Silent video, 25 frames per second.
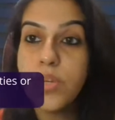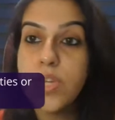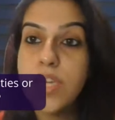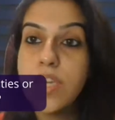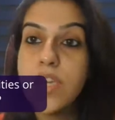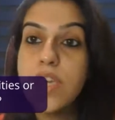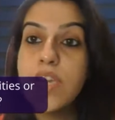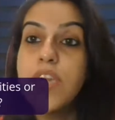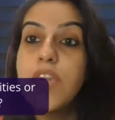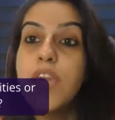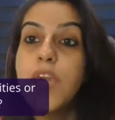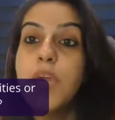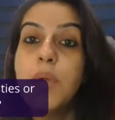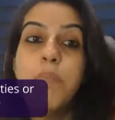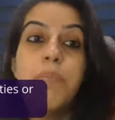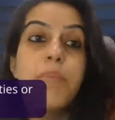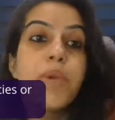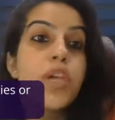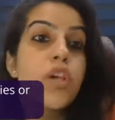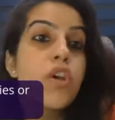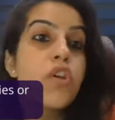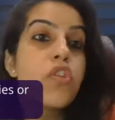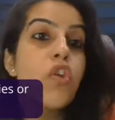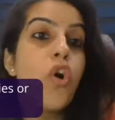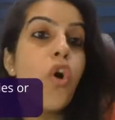Okay,
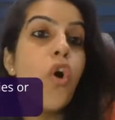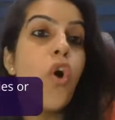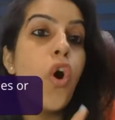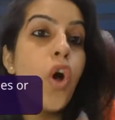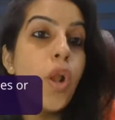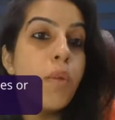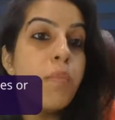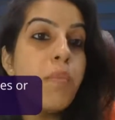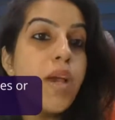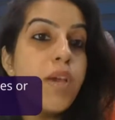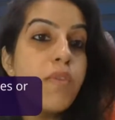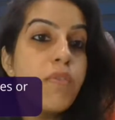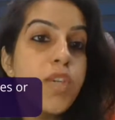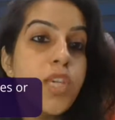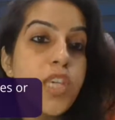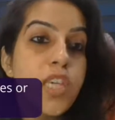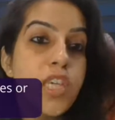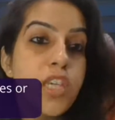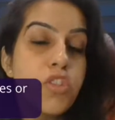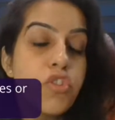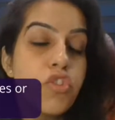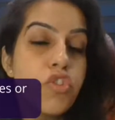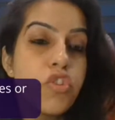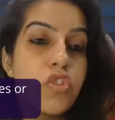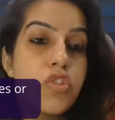because all my
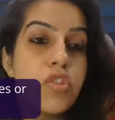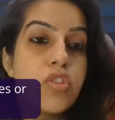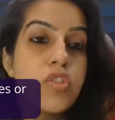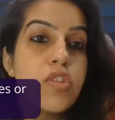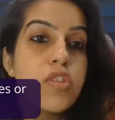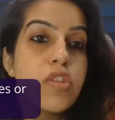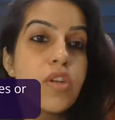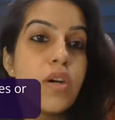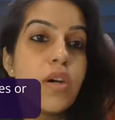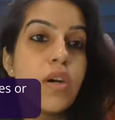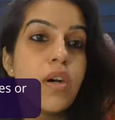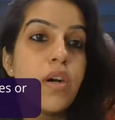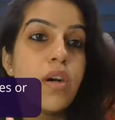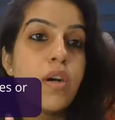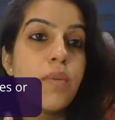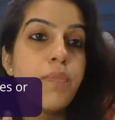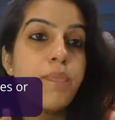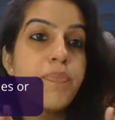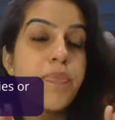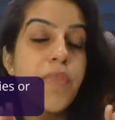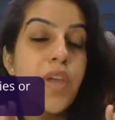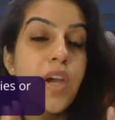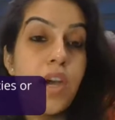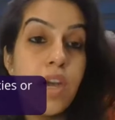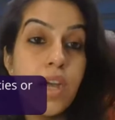vacations
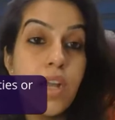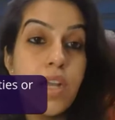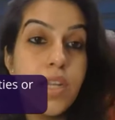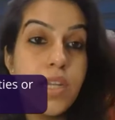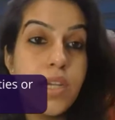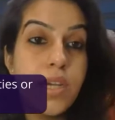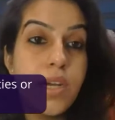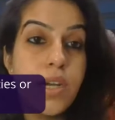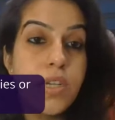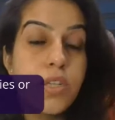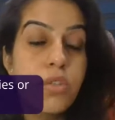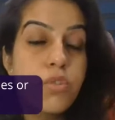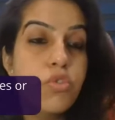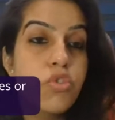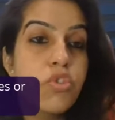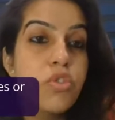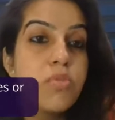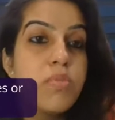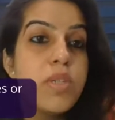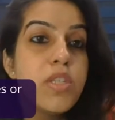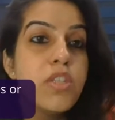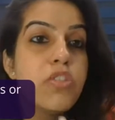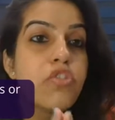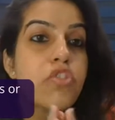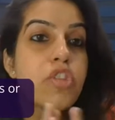earlier used
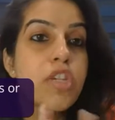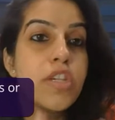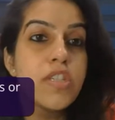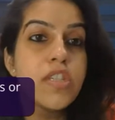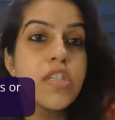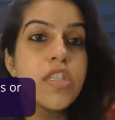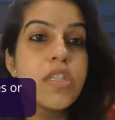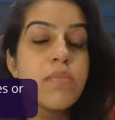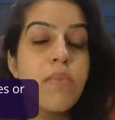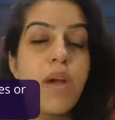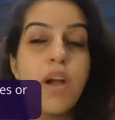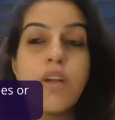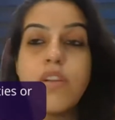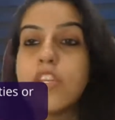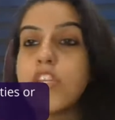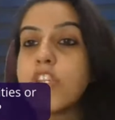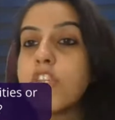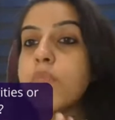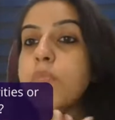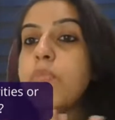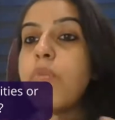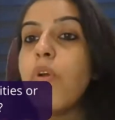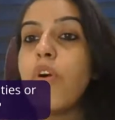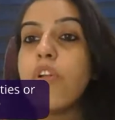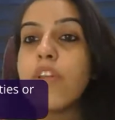to be just about
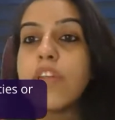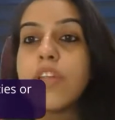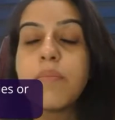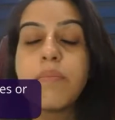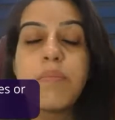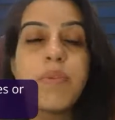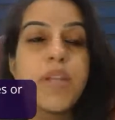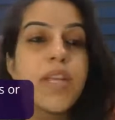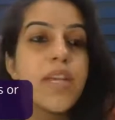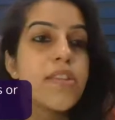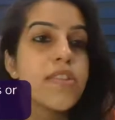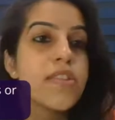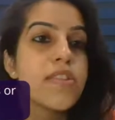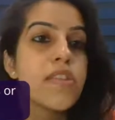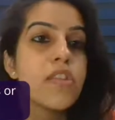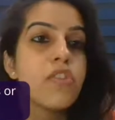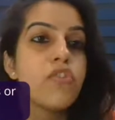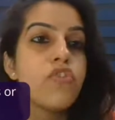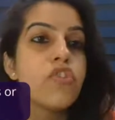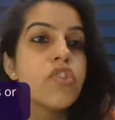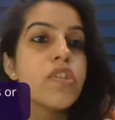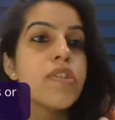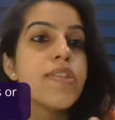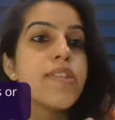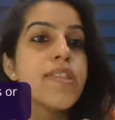exploring places
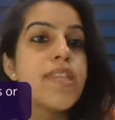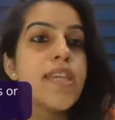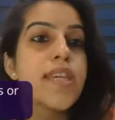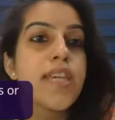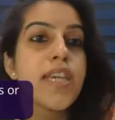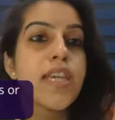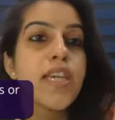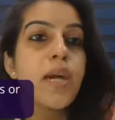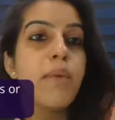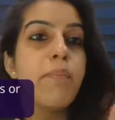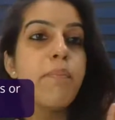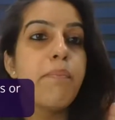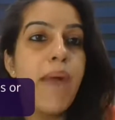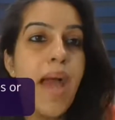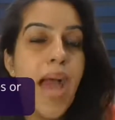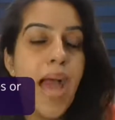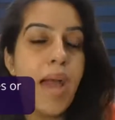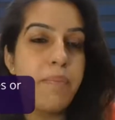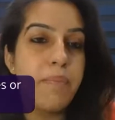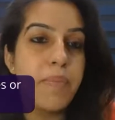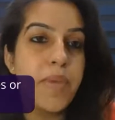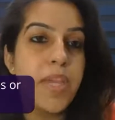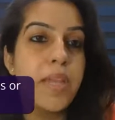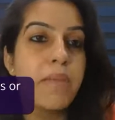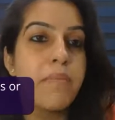and just taking a
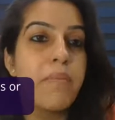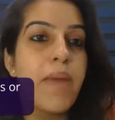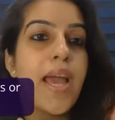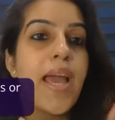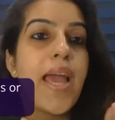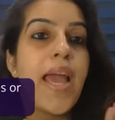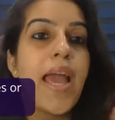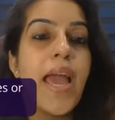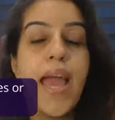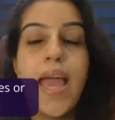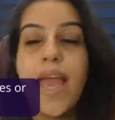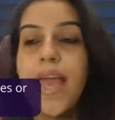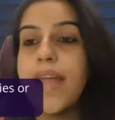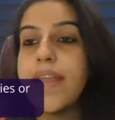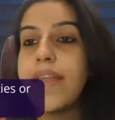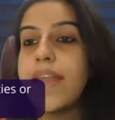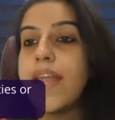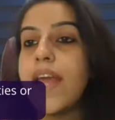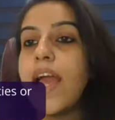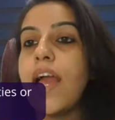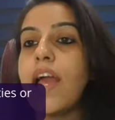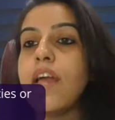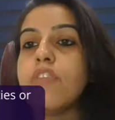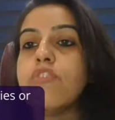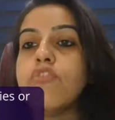map in my hand
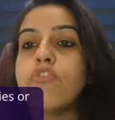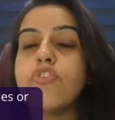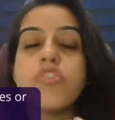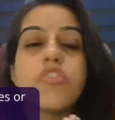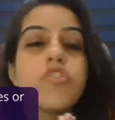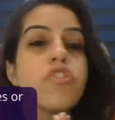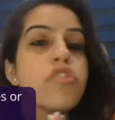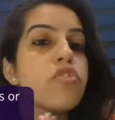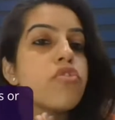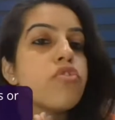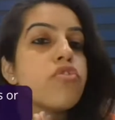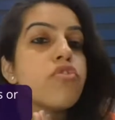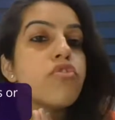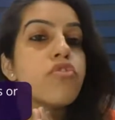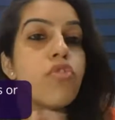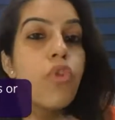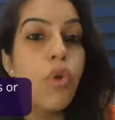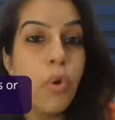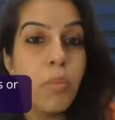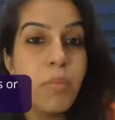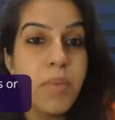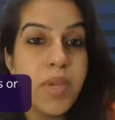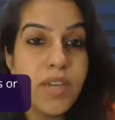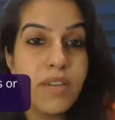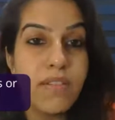and just
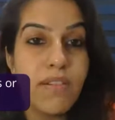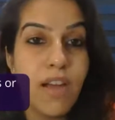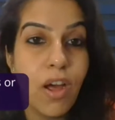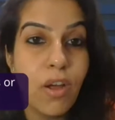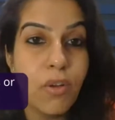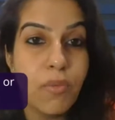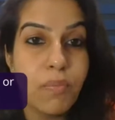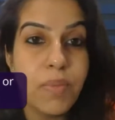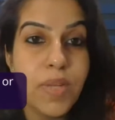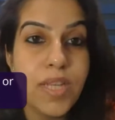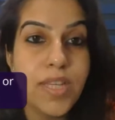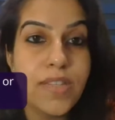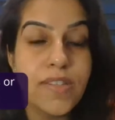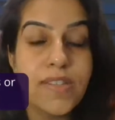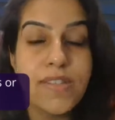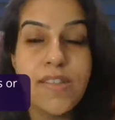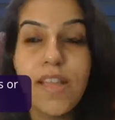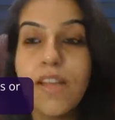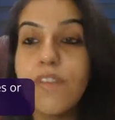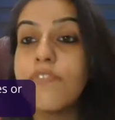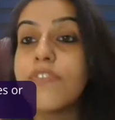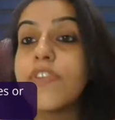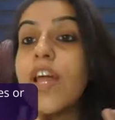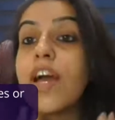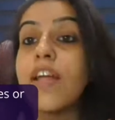roaming around places.
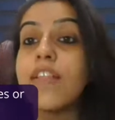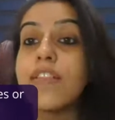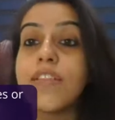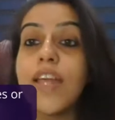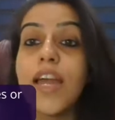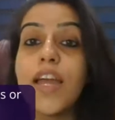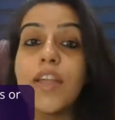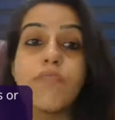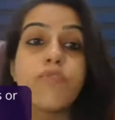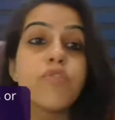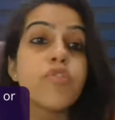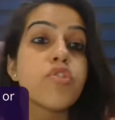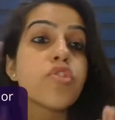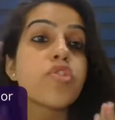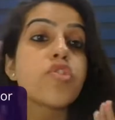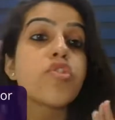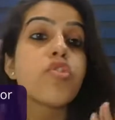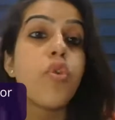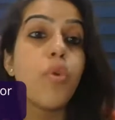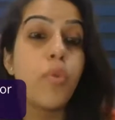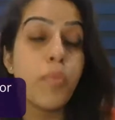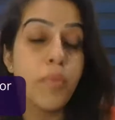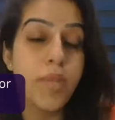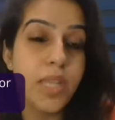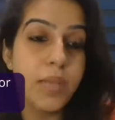I've done that for
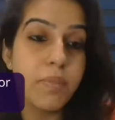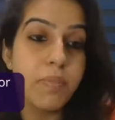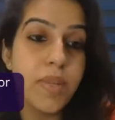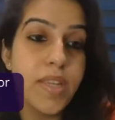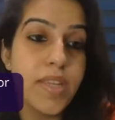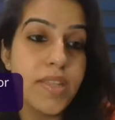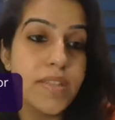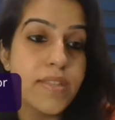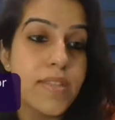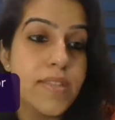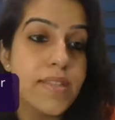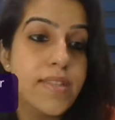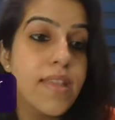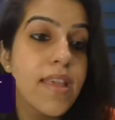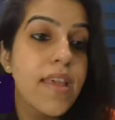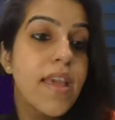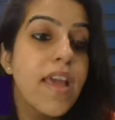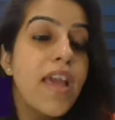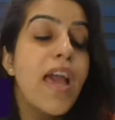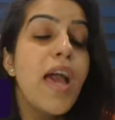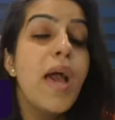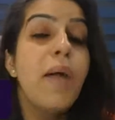so many places.